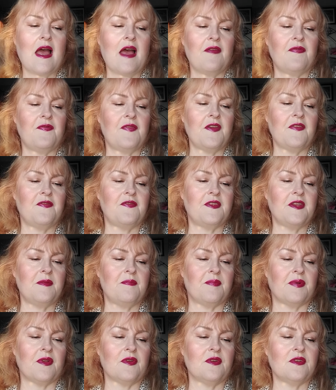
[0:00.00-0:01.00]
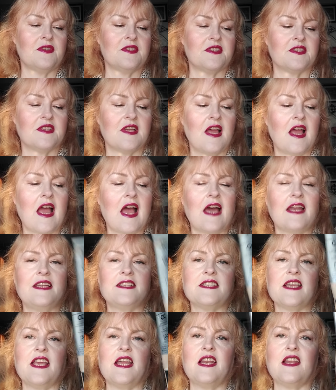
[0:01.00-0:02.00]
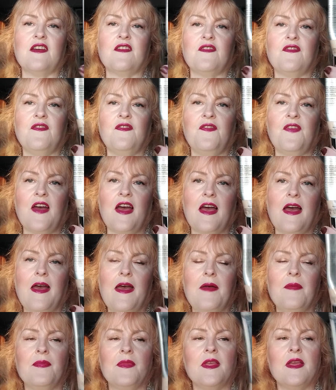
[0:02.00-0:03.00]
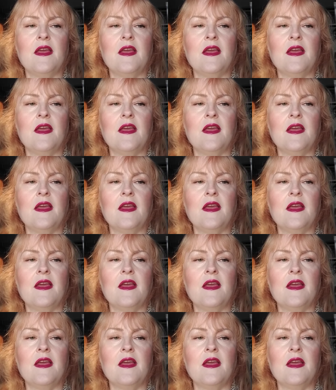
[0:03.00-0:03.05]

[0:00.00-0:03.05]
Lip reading: 50 Plus, and it's in Fair.